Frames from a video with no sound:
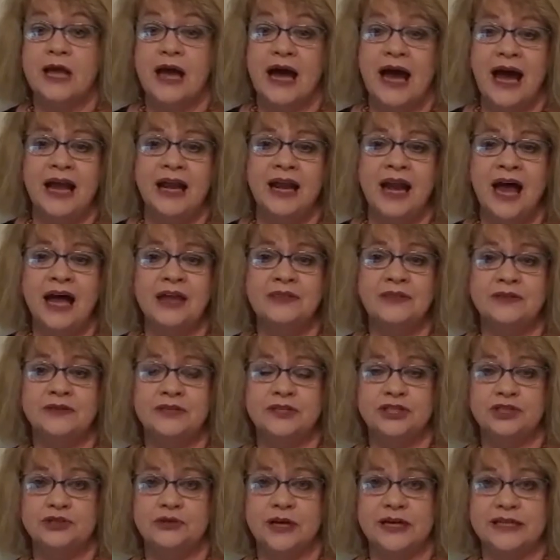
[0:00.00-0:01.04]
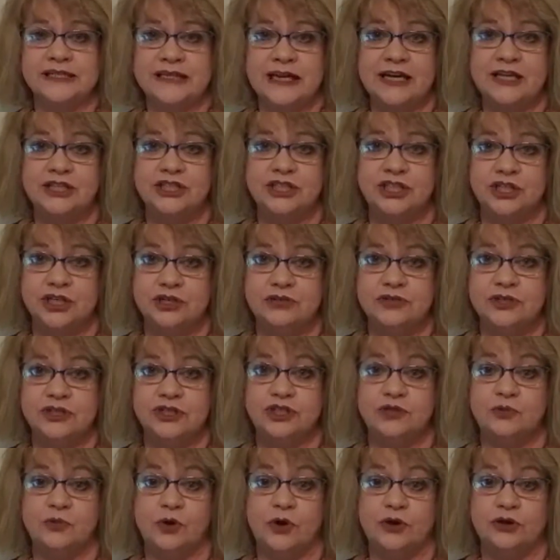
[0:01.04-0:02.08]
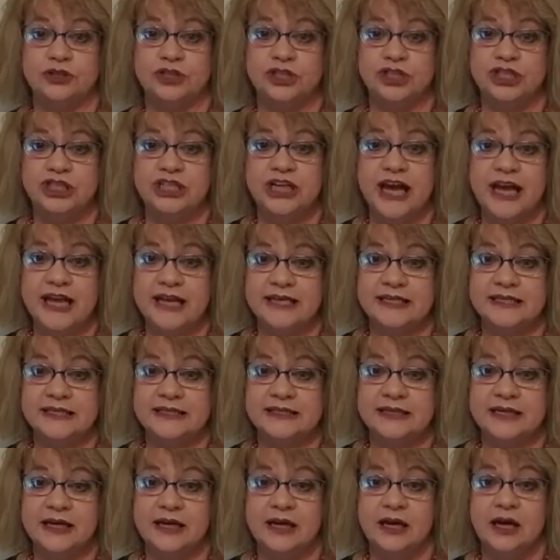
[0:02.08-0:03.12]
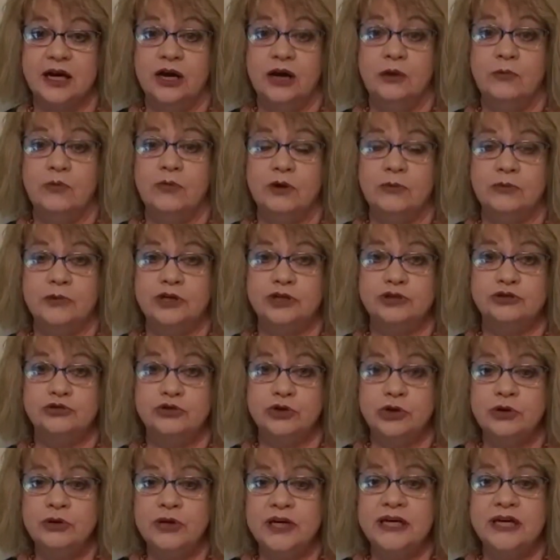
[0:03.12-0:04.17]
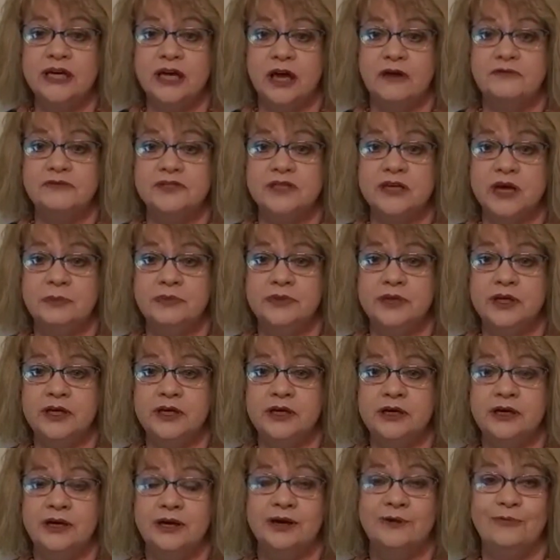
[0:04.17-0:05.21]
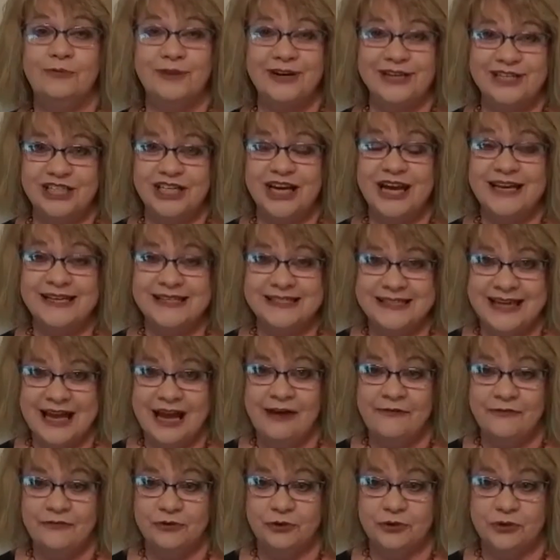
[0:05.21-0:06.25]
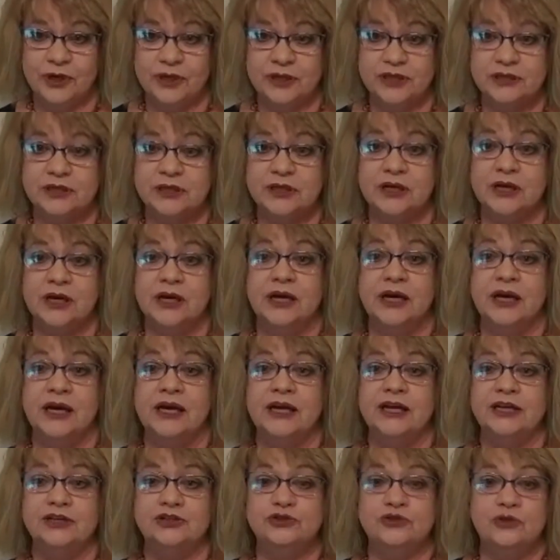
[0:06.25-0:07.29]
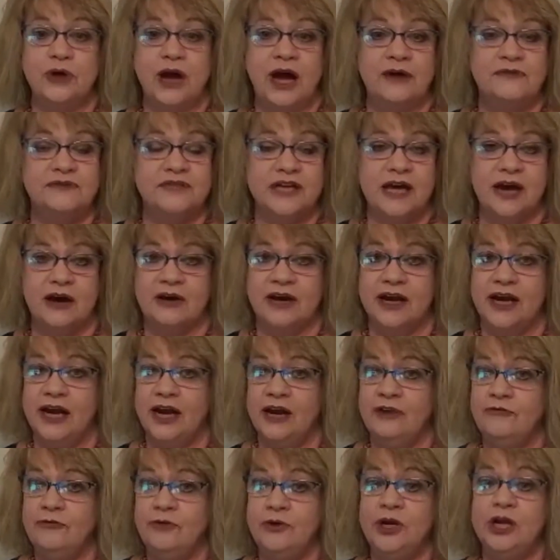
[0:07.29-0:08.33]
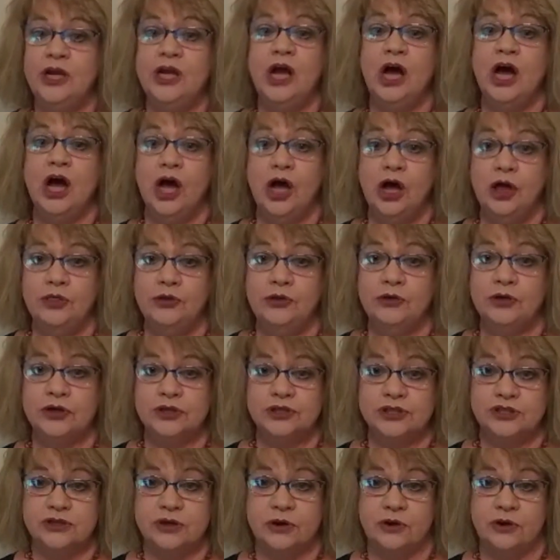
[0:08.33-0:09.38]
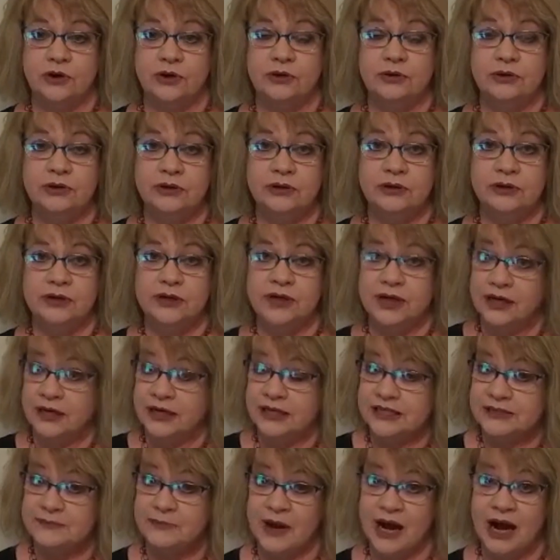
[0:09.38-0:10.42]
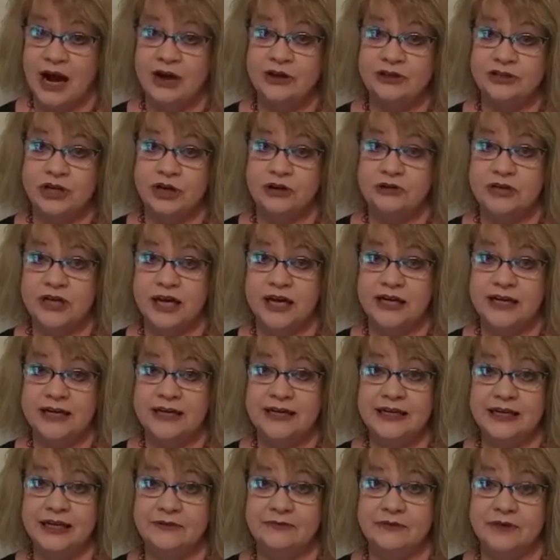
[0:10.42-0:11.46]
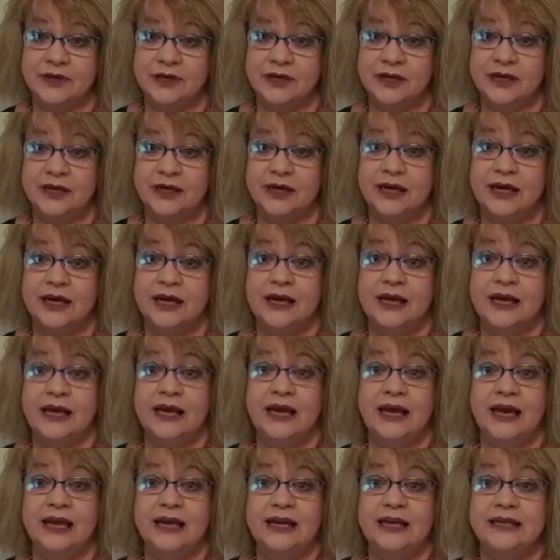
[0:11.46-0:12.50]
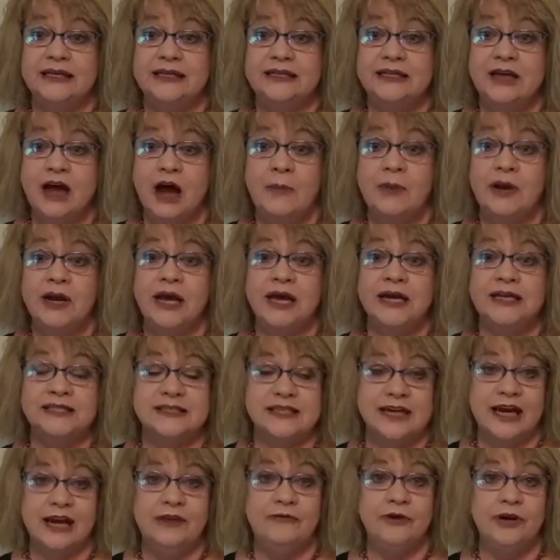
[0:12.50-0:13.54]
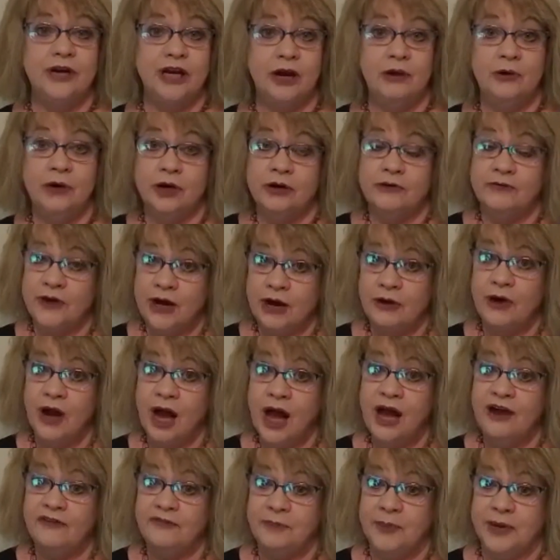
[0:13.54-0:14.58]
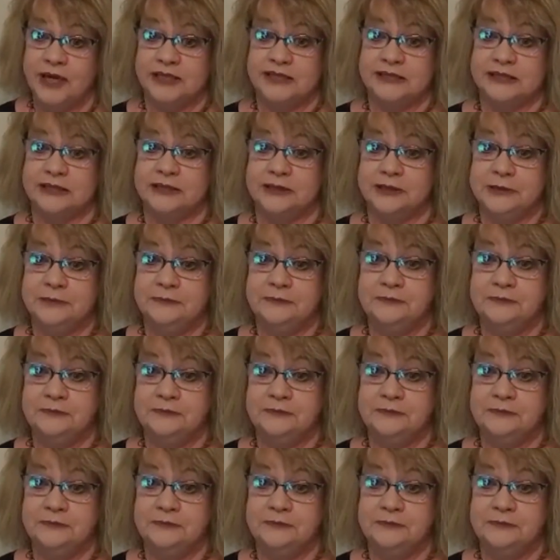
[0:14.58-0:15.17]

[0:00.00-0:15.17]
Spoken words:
I like that this translation uses the word chase. When we truly love something, we chase after it. It drives out every other concern. It inspires our daily living. And it dominates every area of our life, basically.